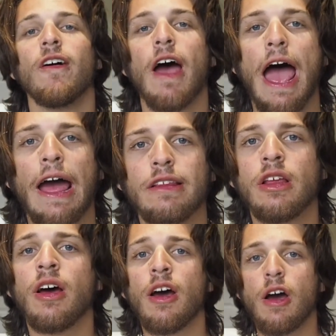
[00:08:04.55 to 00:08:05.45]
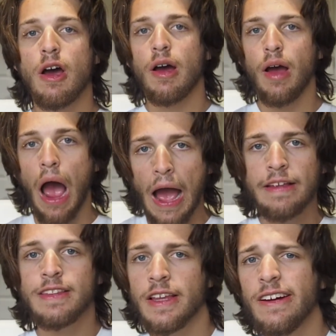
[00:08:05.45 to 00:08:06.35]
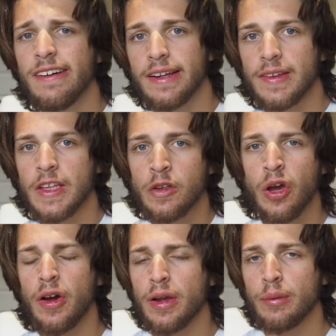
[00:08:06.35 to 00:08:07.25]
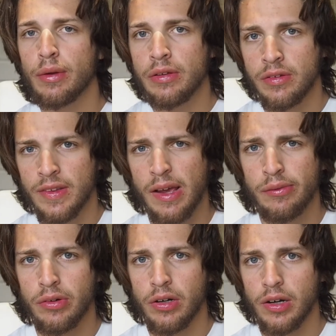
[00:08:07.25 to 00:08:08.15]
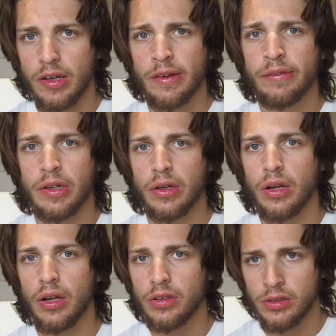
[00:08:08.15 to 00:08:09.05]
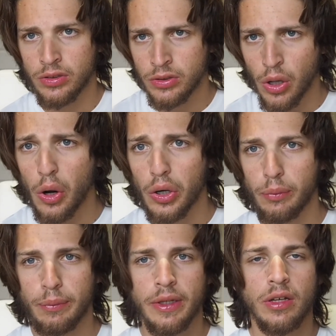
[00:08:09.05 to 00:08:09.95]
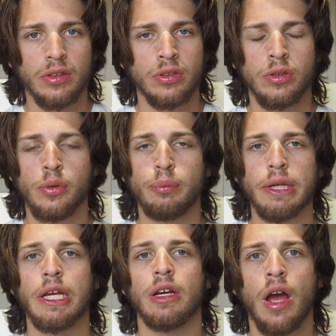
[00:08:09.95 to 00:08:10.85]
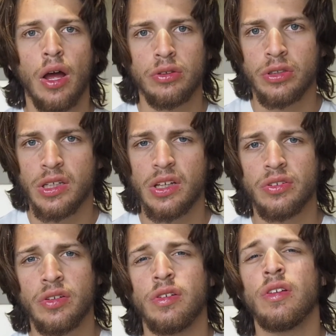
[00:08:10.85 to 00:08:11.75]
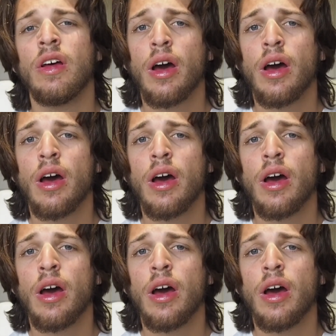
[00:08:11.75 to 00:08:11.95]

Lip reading: And ideally, these arguments never even start because you're being conscientious